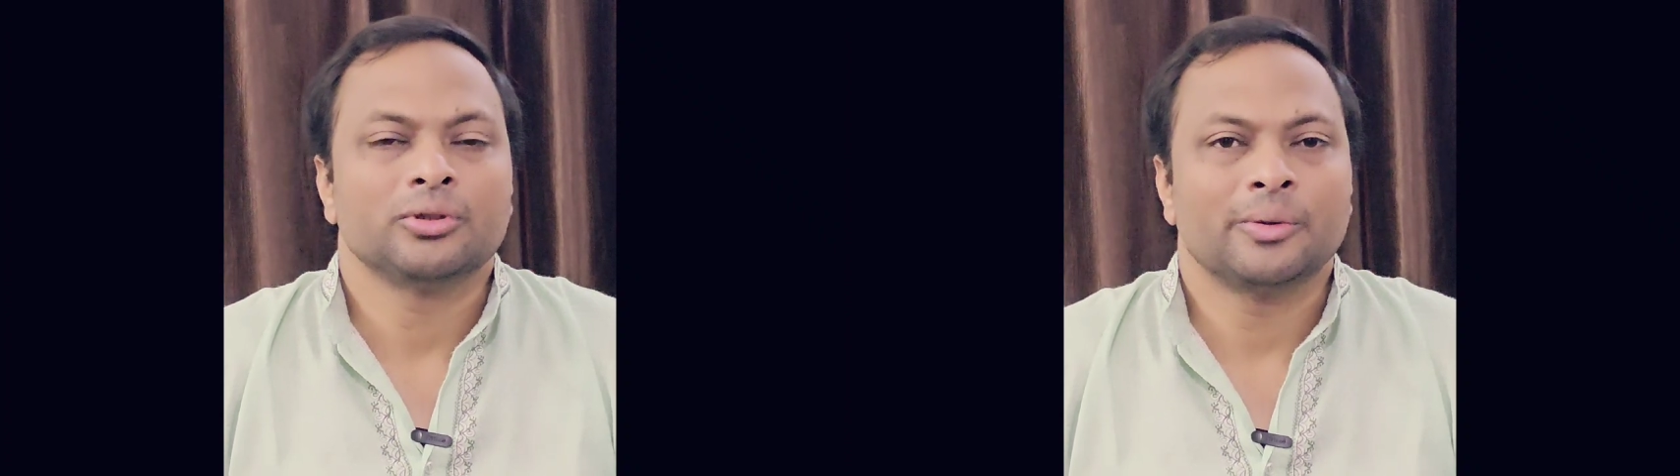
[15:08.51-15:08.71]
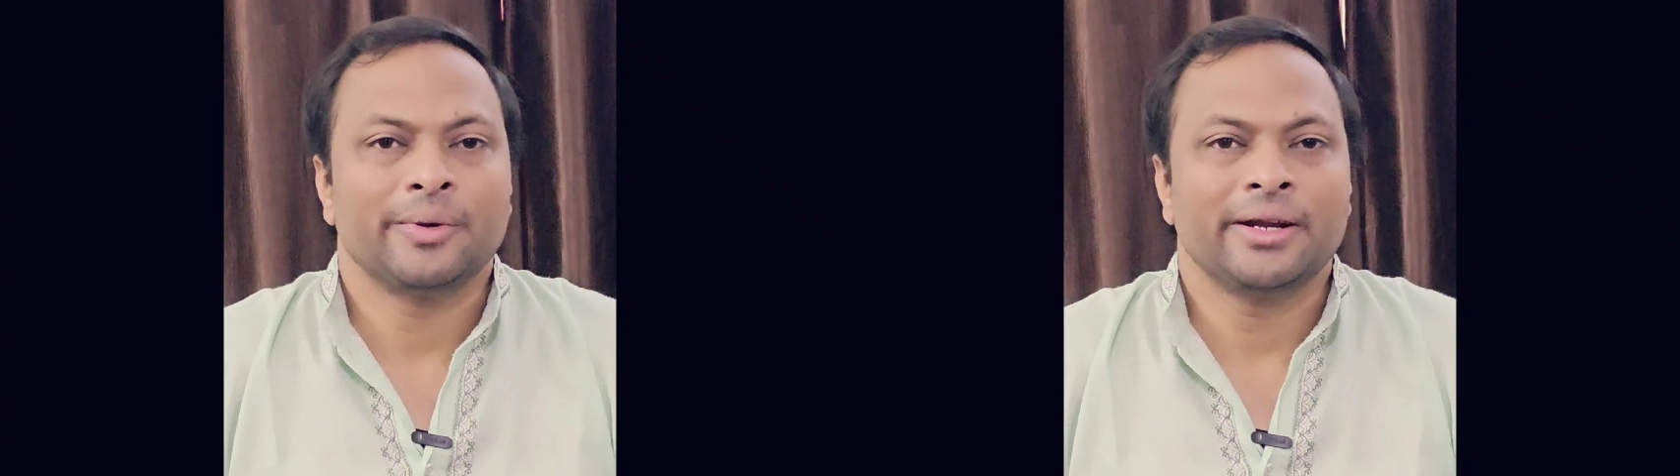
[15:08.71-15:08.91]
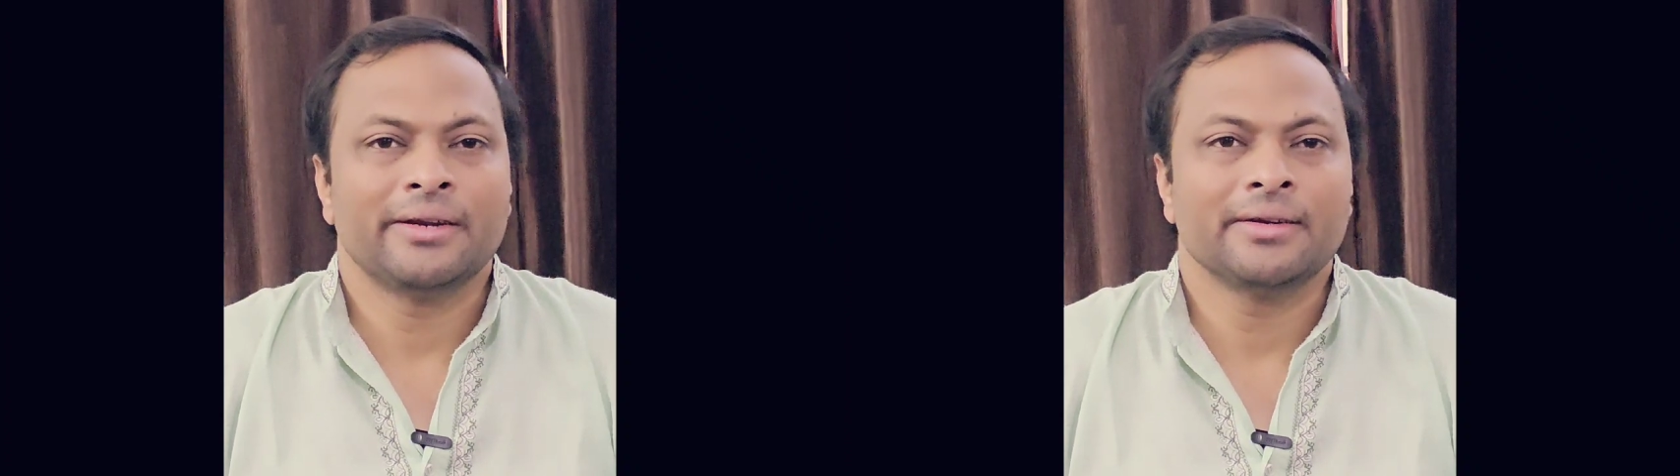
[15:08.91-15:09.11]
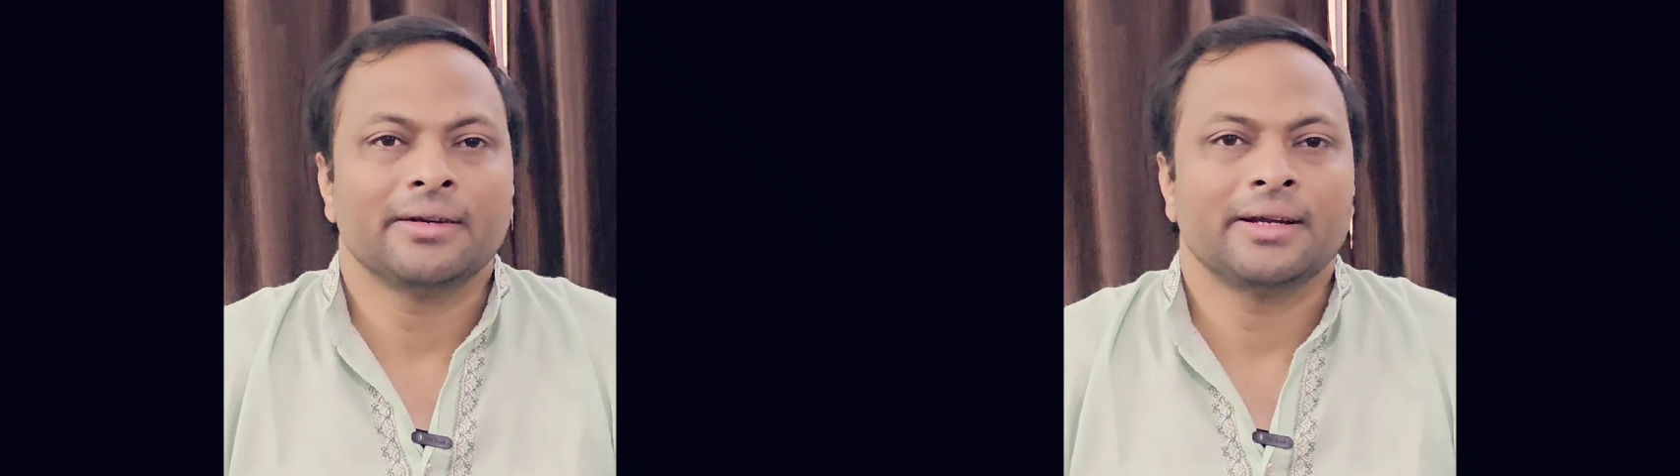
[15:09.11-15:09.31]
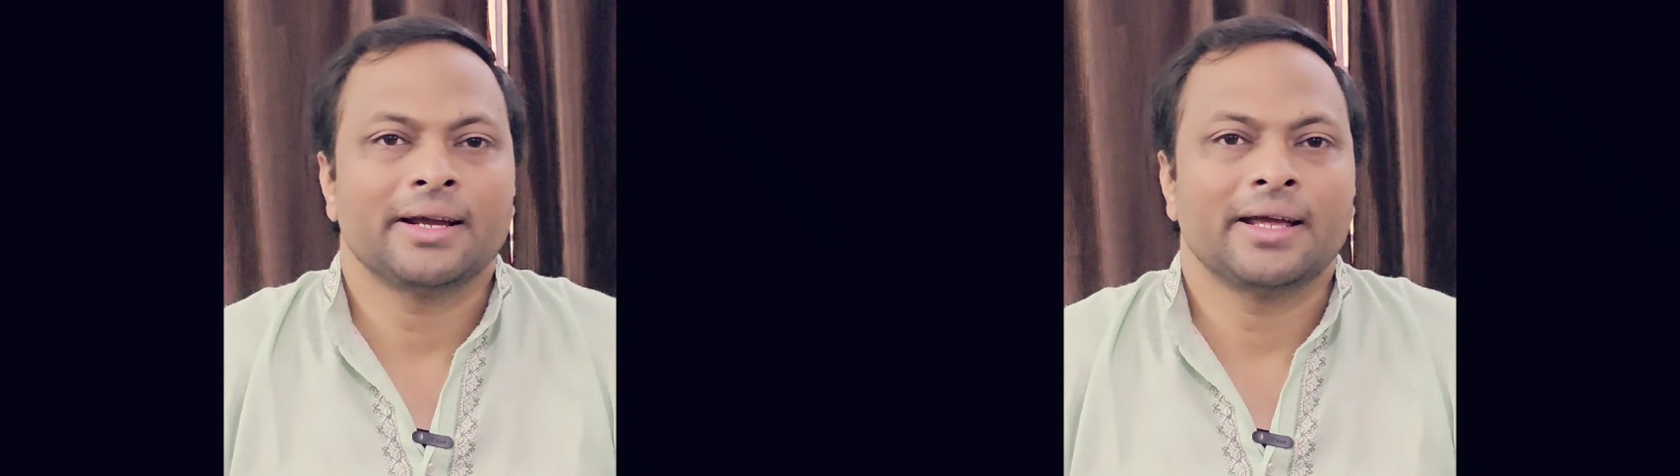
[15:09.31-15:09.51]
to the
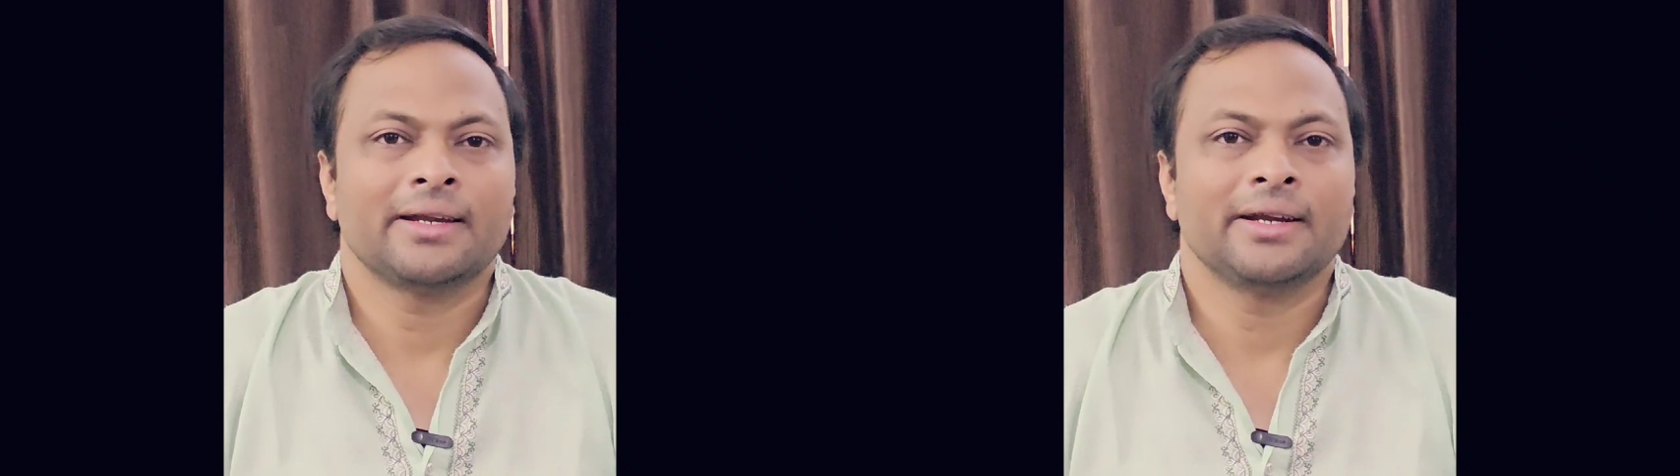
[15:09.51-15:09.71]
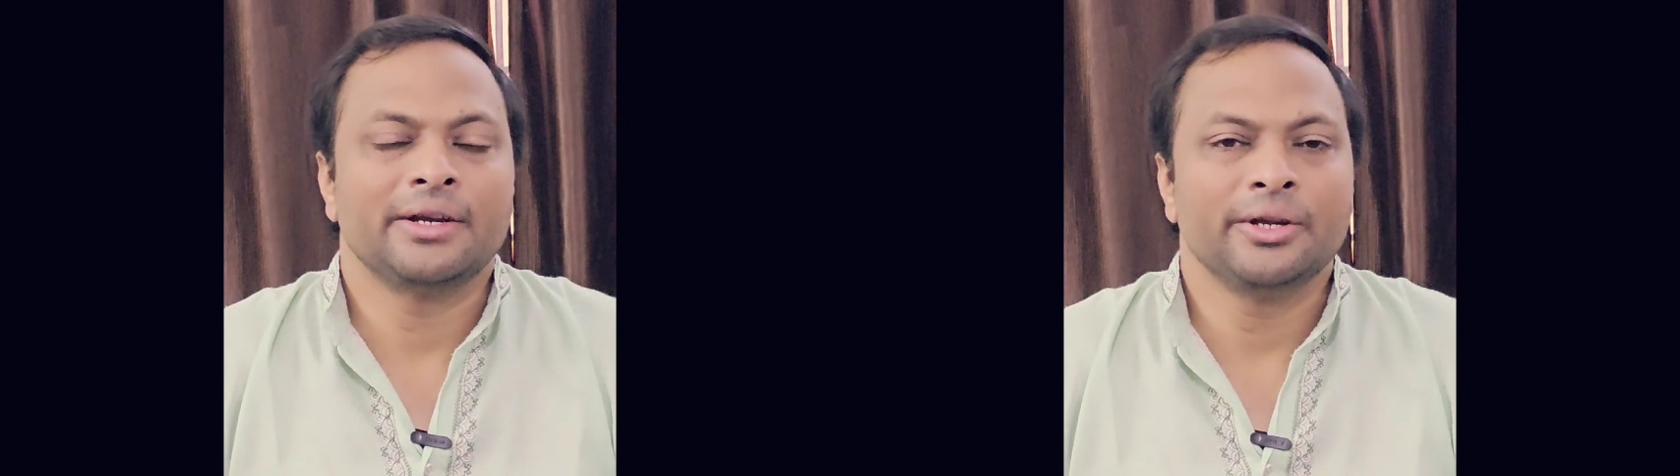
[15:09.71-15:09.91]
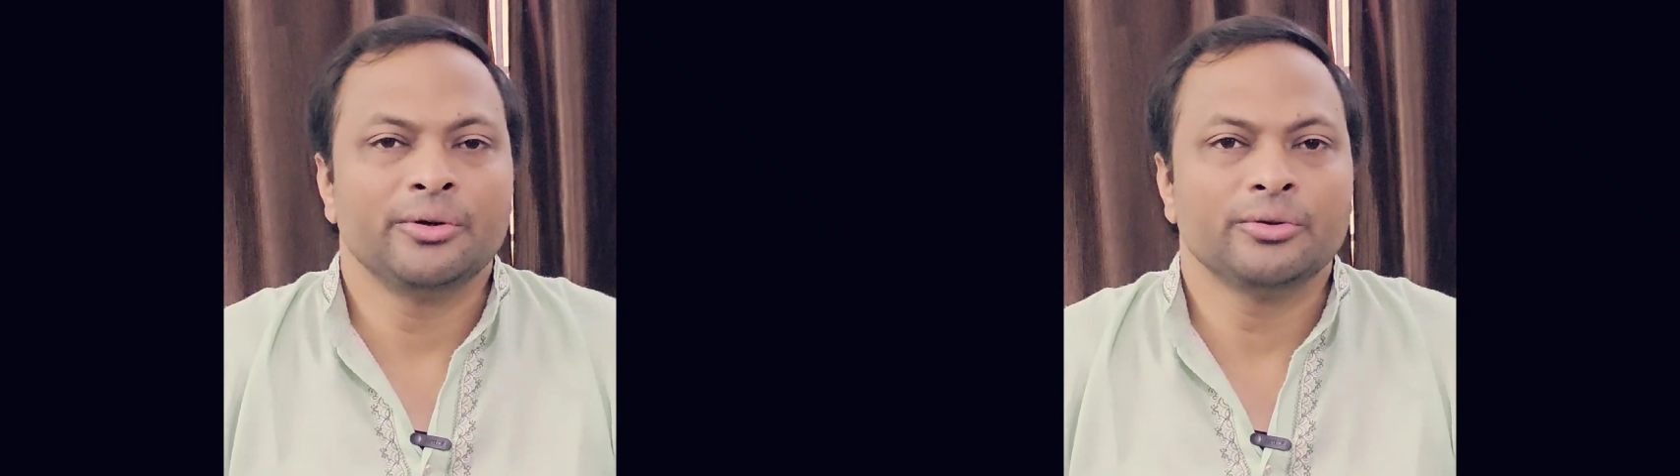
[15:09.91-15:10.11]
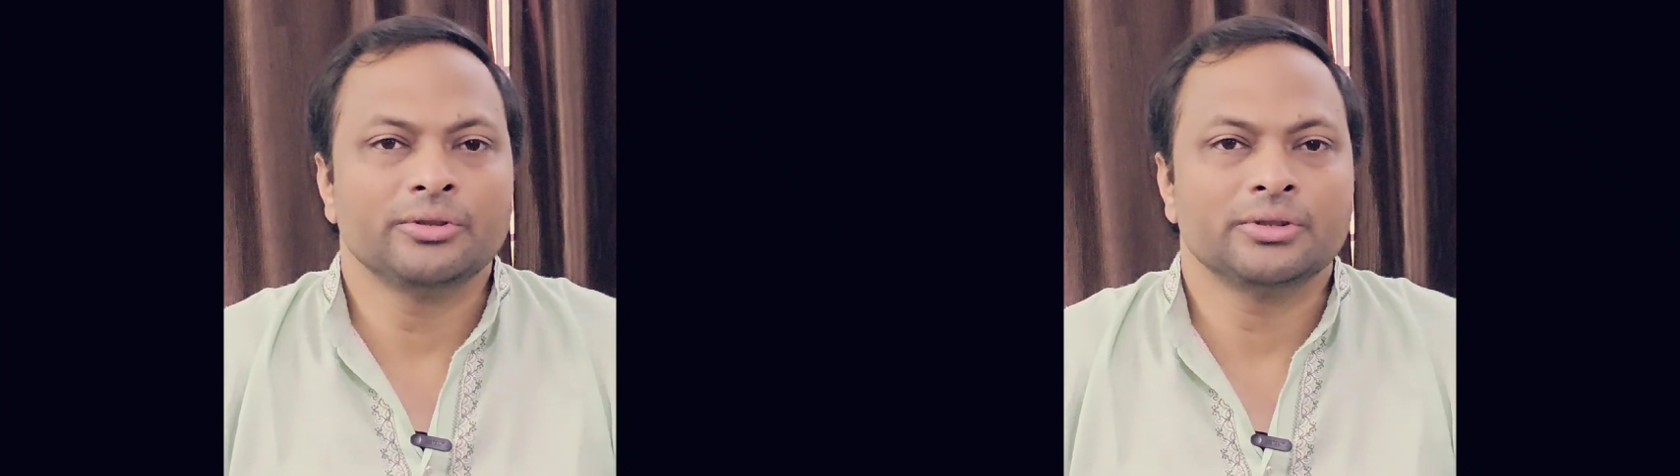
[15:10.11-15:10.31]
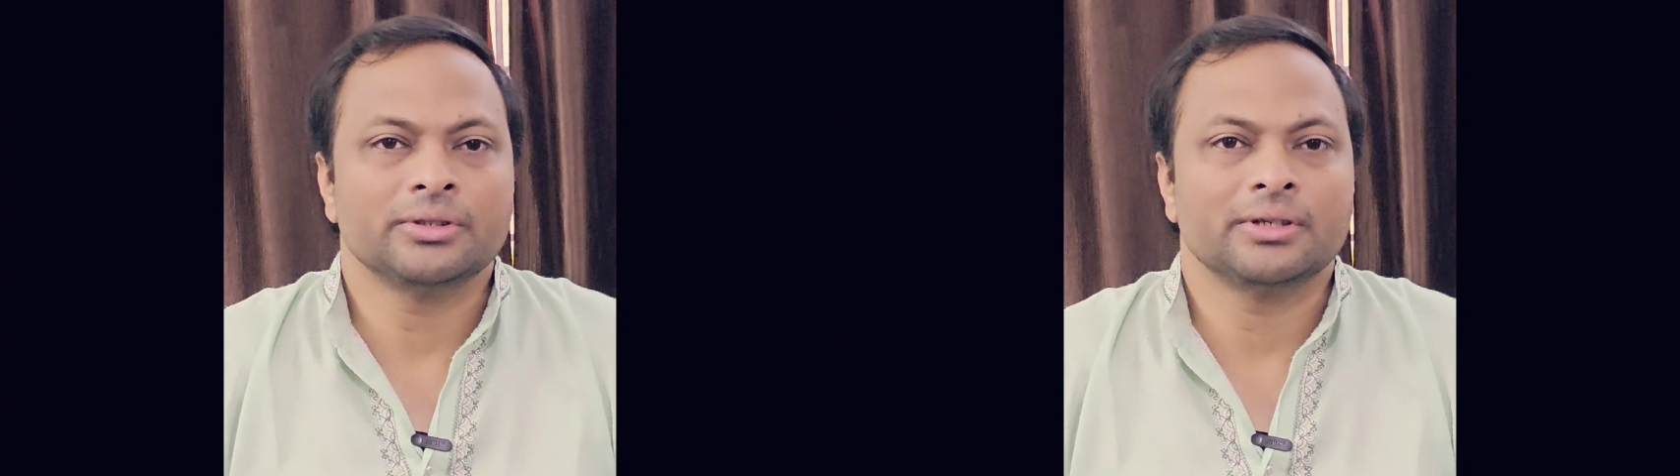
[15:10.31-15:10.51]
brain can
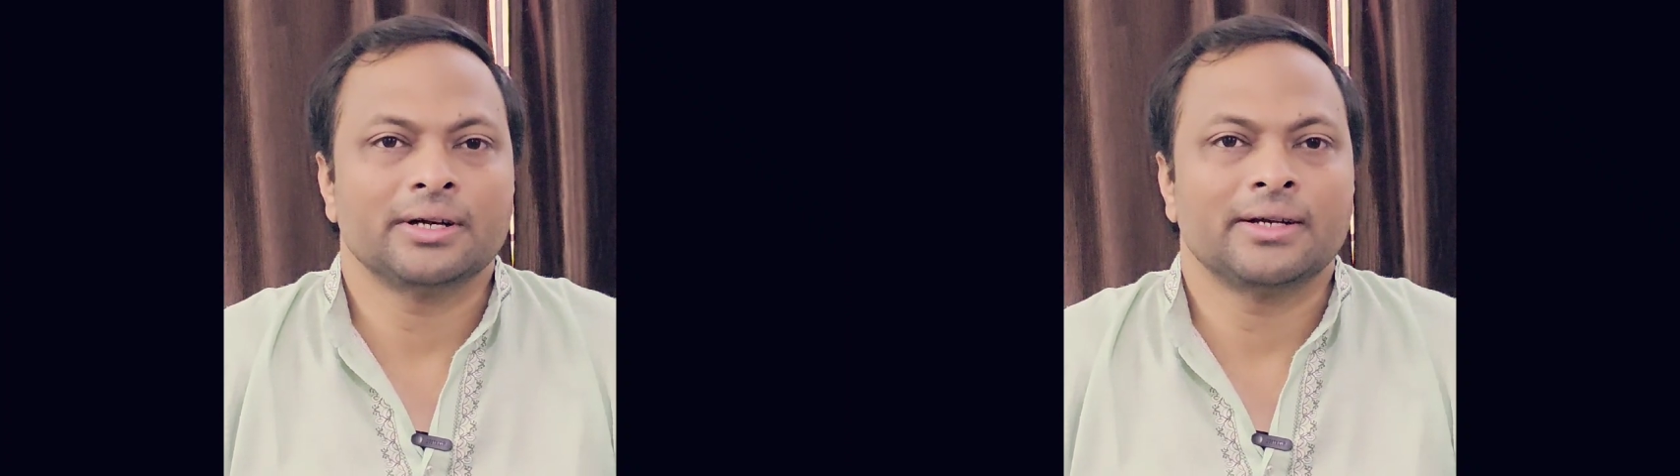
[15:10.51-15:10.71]
induce